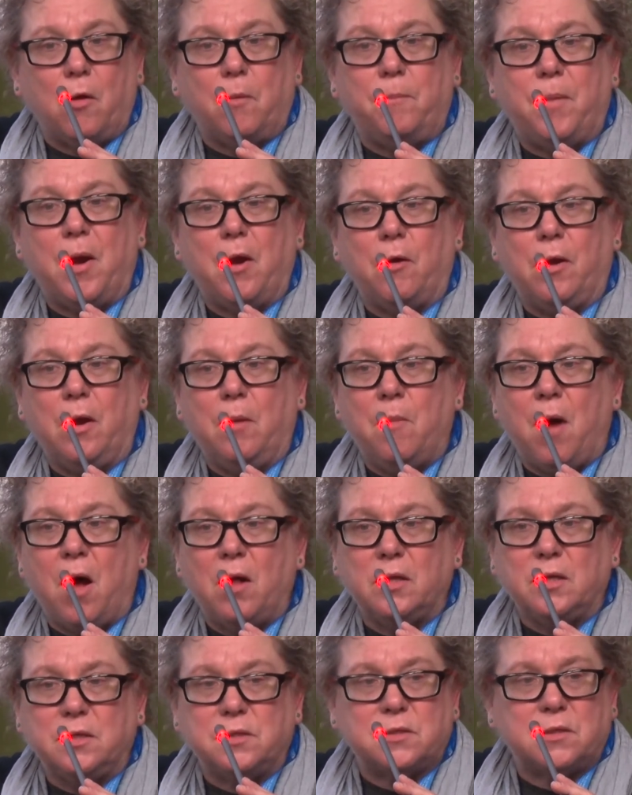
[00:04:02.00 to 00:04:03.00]
Perry
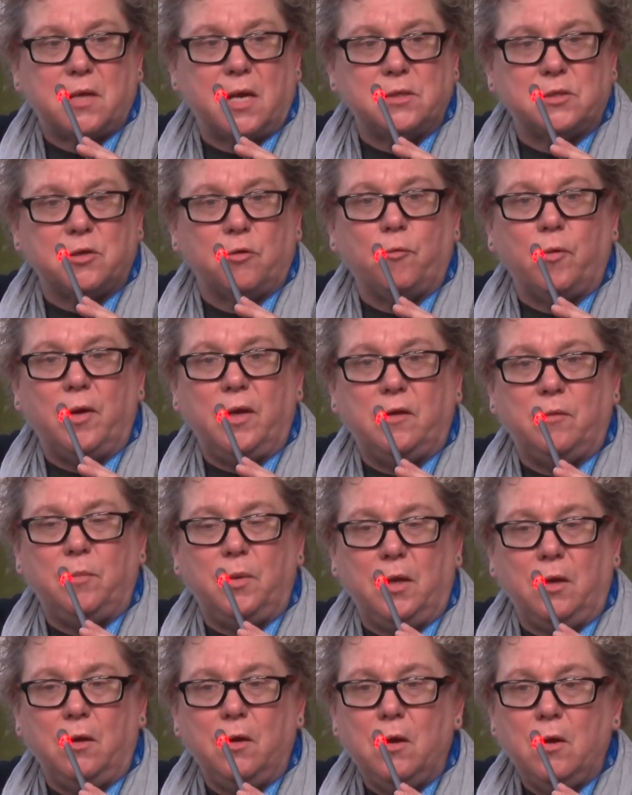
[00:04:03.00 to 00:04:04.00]
Hamalis has agreed to
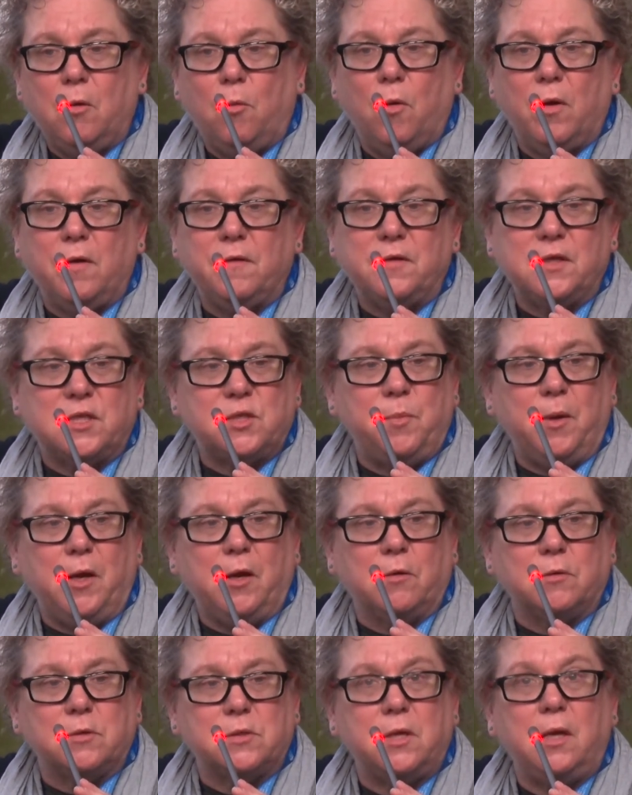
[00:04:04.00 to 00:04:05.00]
be one of the
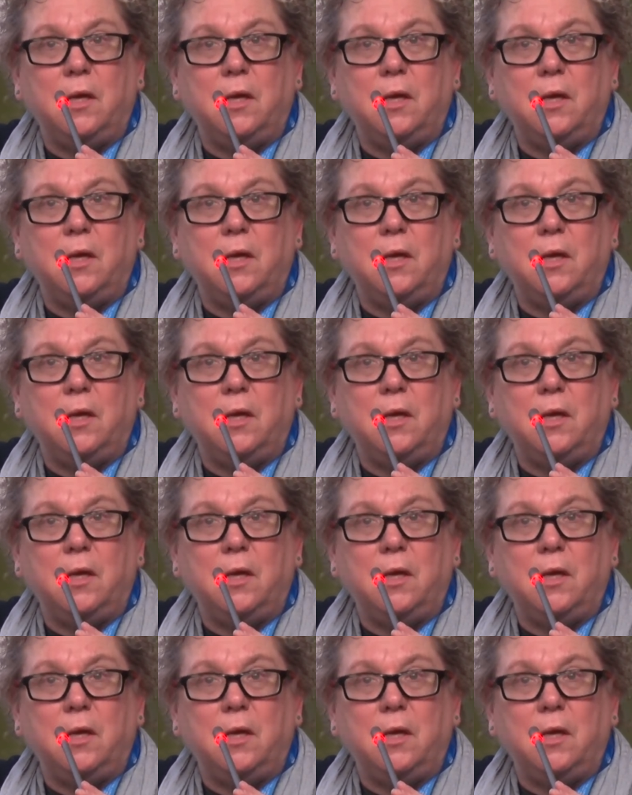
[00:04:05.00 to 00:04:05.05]
speakers.